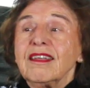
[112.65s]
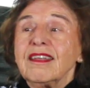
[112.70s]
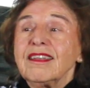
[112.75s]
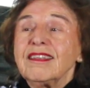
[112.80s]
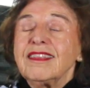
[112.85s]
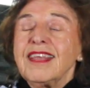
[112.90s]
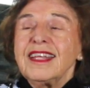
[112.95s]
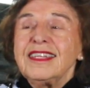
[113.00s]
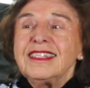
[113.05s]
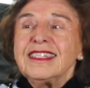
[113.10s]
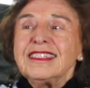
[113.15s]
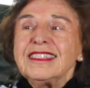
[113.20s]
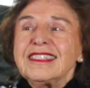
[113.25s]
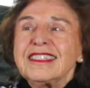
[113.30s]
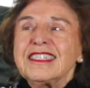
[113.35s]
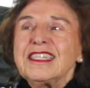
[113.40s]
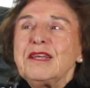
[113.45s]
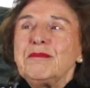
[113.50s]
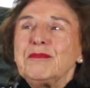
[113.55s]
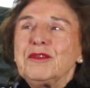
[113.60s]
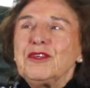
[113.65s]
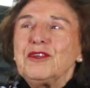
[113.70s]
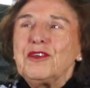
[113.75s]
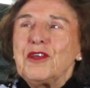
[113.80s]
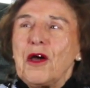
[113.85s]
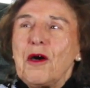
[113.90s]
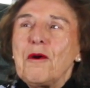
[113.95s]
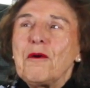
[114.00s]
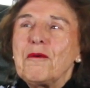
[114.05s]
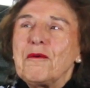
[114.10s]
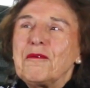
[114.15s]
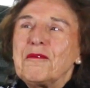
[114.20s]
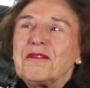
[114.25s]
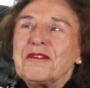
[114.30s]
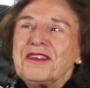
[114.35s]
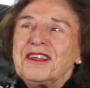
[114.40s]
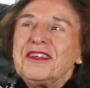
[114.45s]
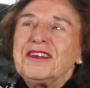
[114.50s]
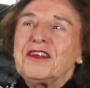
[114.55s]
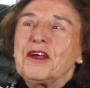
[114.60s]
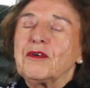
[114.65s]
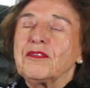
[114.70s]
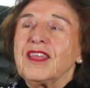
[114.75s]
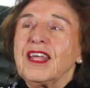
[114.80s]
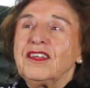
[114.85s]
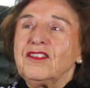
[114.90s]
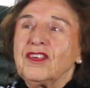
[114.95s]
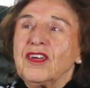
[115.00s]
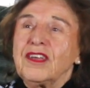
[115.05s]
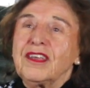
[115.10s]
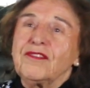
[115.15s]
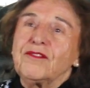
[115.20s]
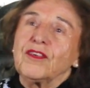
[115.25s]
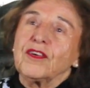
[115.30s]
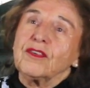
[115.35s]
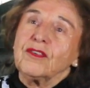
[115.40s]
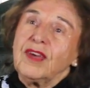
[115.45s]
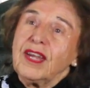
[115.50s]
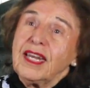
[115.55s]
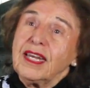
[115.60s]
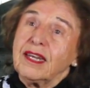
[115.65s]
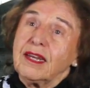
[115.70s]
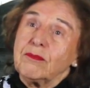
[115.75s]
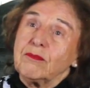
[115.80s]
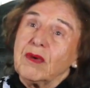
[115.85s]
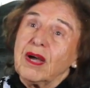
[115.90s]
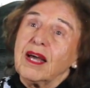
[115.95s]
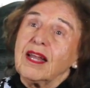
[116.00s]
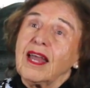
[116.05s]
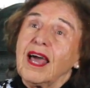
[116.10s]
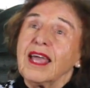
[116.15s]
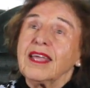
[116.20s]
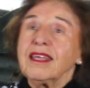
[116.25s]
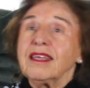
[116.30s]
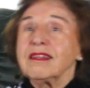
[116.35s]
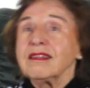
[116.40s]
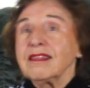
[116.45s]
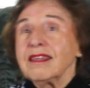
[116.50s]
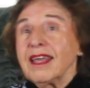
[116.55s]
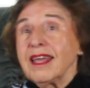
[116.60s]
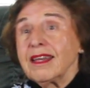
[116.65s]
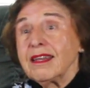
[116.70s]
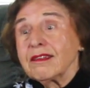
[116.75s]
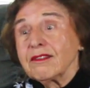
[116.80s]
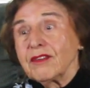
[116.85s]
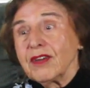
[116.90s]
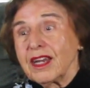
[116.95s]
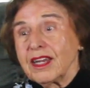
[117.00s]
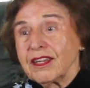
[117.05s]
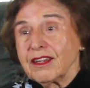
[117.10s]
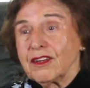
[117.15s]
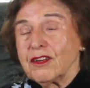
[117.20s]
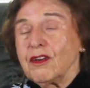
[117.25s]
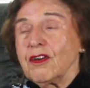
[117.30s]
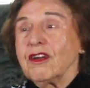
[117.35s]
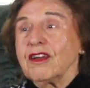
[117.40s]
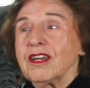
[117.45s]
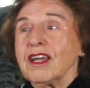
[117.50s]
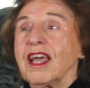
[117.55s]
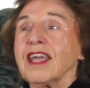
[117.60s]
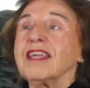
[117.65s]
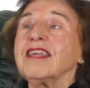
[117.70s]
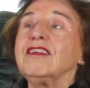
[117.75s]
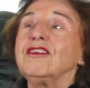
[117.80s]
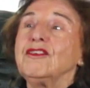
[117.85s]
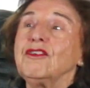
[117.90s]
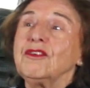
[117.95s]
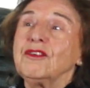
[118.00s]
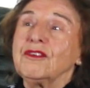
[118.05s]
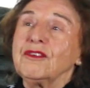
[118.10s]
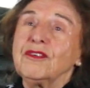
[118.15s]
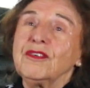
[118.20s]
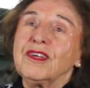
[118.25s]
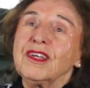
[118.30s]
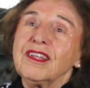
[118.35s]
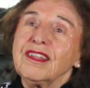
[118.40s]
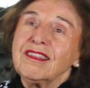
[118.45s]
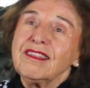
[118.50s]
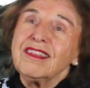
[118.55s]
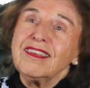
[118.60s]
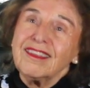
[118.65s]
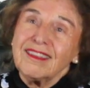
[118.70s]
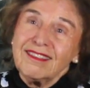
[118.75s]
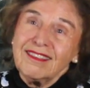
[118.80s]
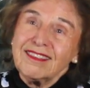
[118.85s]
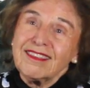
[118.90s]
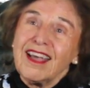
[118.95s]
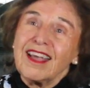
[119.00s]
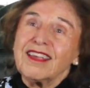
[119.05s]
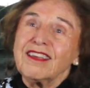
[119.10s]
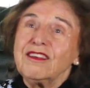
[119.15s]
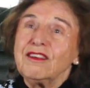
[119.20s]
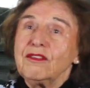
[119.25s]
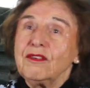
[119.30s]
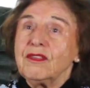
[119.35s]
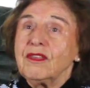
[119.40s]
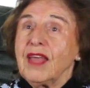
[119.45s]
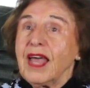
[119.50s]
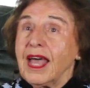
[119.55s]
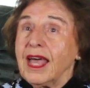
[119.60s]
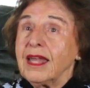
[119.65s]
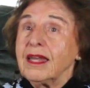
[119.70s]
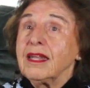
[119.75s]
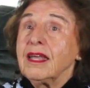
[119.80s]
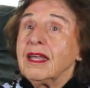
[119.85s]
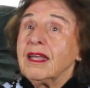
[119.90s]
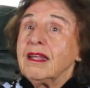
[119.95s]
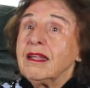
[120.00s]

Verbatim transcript: they didn't seem to know, you know, they took for granted, well, I can get a credit card, I can do this, I can do that,